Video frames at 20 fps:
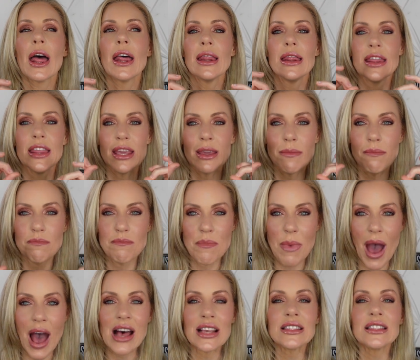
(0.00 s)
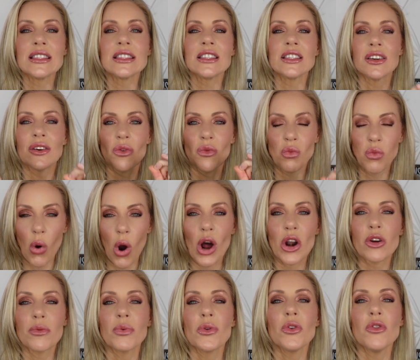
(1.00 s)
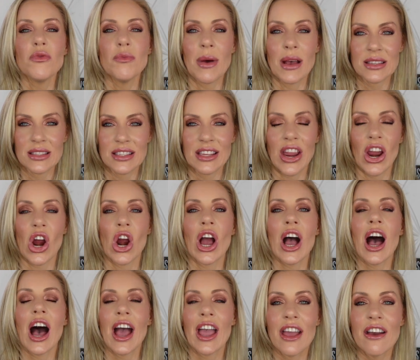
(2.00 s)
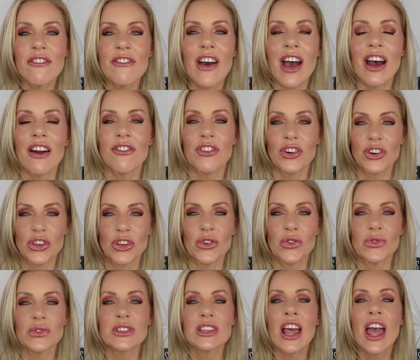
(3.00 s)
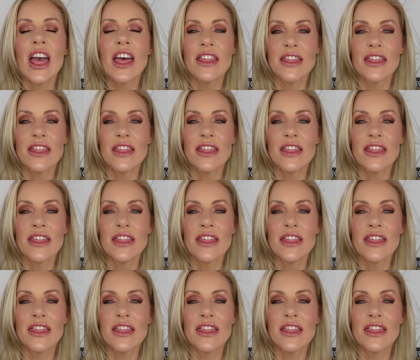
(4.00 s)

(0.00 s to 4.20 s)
the best waterproof mascara I have ever used.